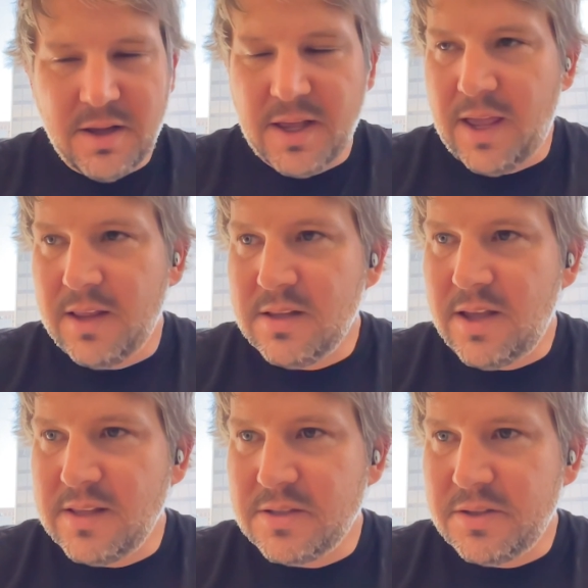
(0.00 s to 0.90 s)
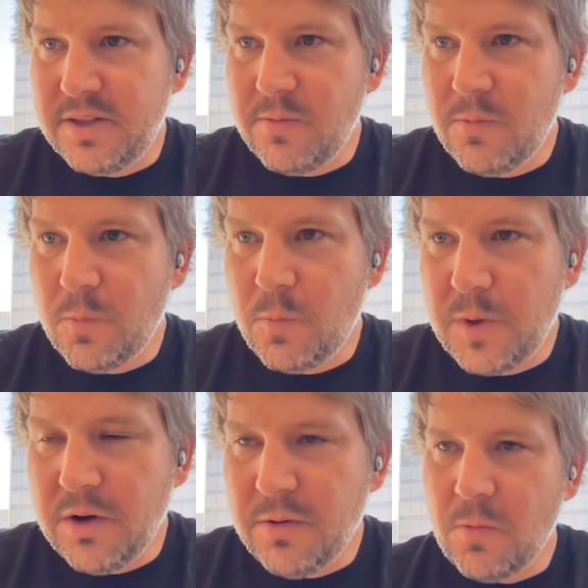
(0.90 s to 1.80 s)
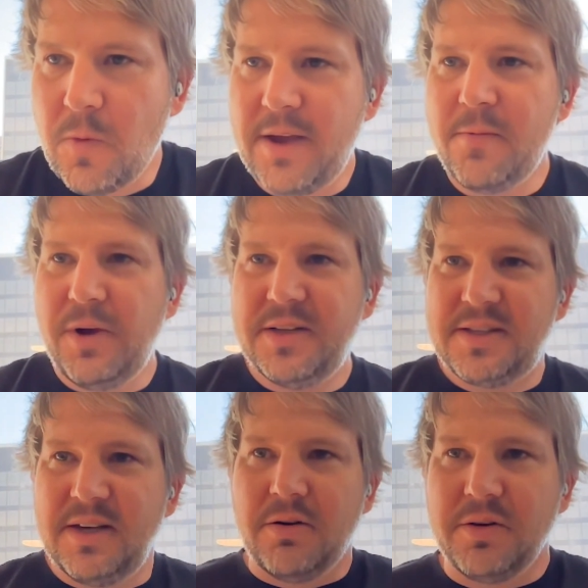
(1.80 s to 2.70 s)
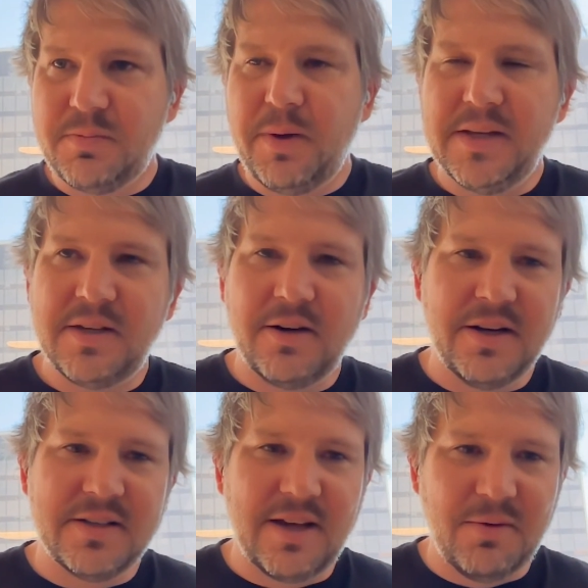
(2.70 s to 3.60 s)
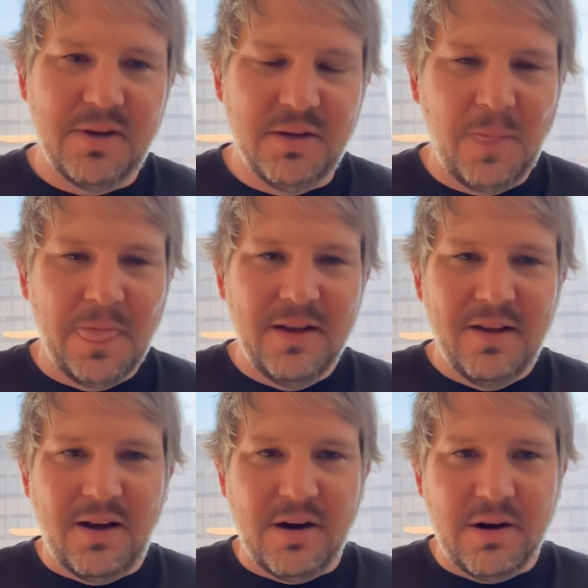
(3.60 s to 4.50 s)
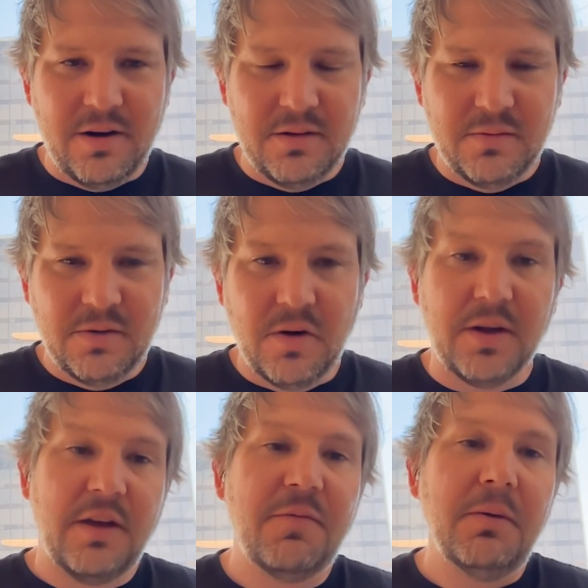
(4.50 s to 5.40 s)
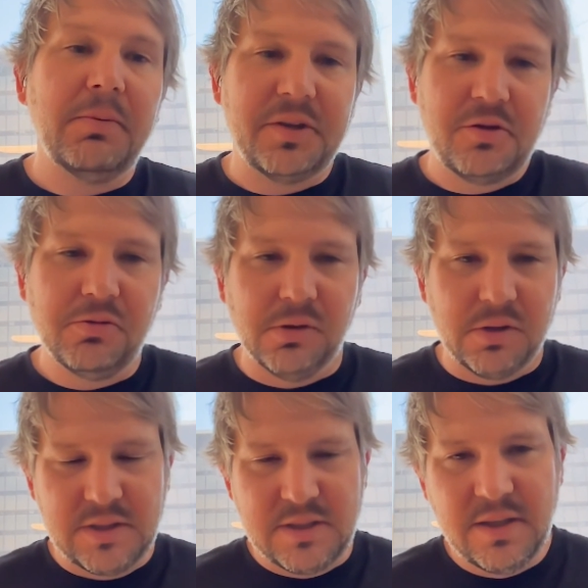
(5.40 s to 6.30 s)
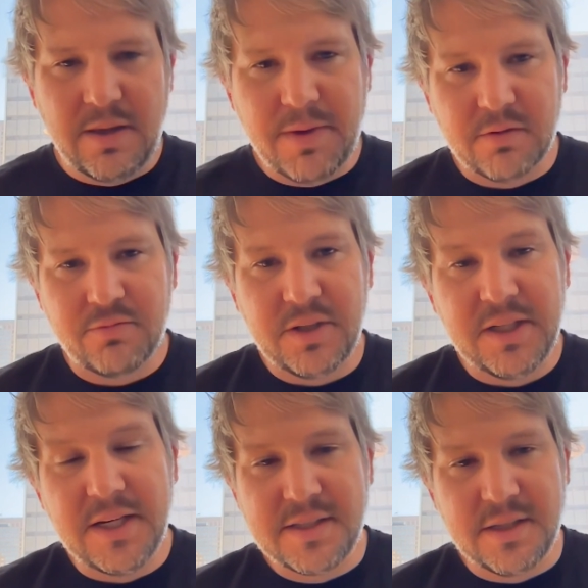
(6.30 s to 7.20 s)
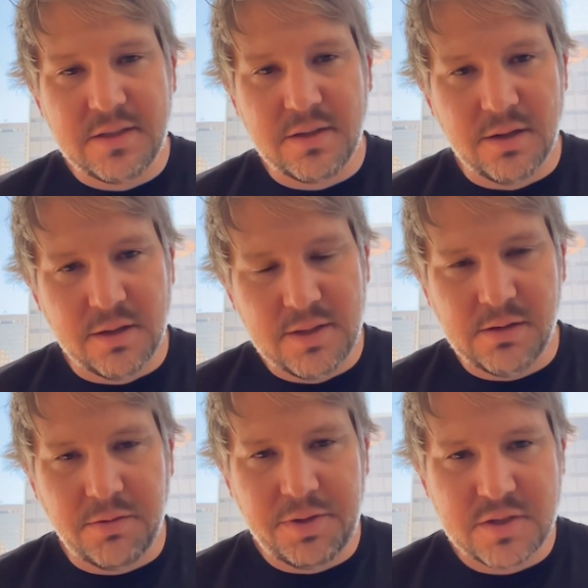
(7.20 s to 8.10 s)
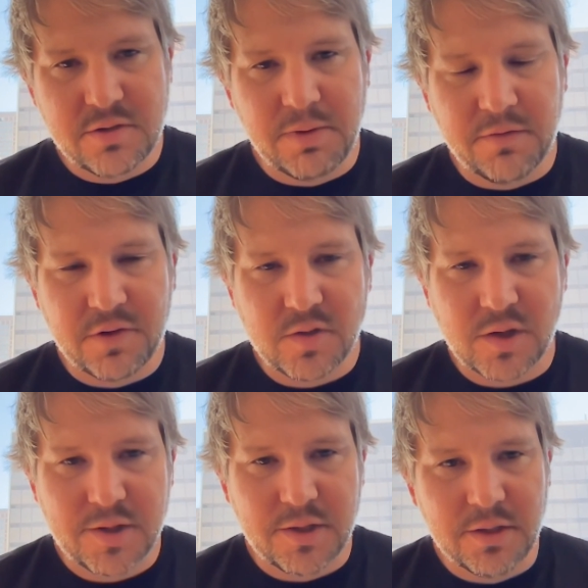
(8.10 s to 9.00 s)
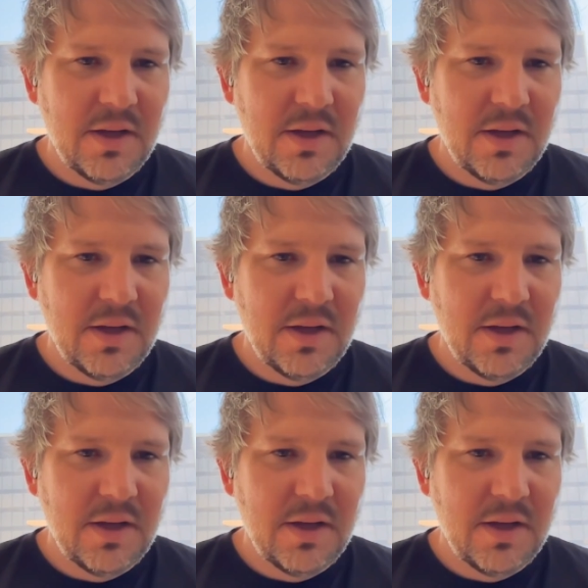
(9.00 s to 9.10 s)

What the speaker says: And so the way we see our space here is that we are going to give people the tools that make it really easy to deal with the streaming infrastructure.